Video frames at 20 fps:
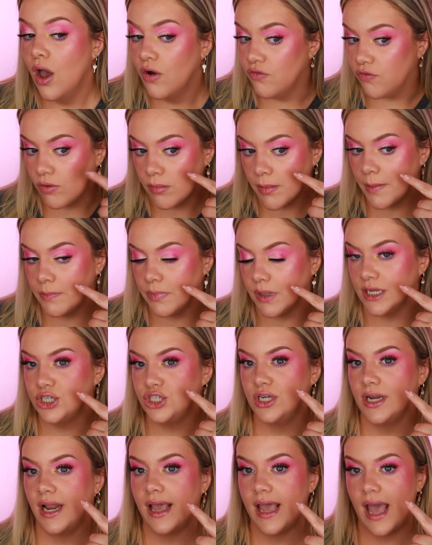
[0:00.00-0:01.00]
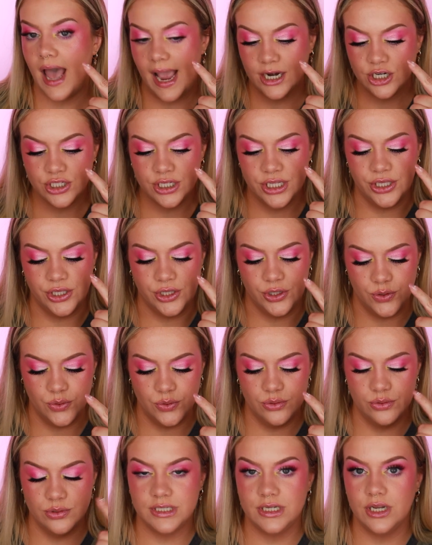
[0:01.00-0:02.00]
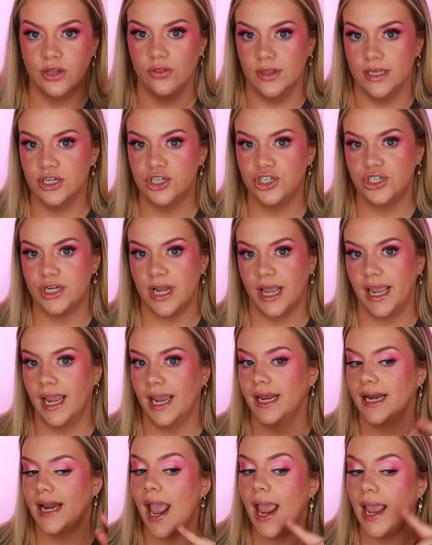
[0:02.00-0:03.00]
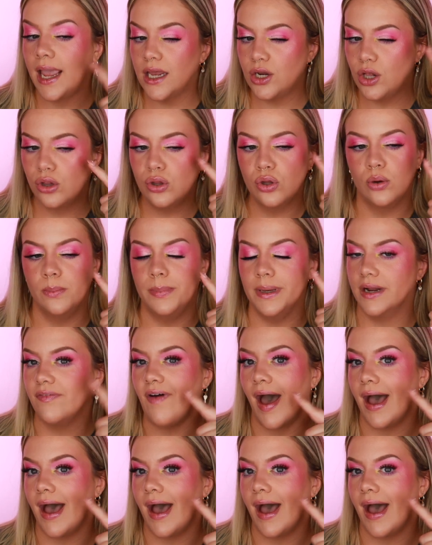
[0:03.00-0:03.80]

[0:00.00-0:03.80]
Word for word: For my blush today, I actually used this shade and a little bit of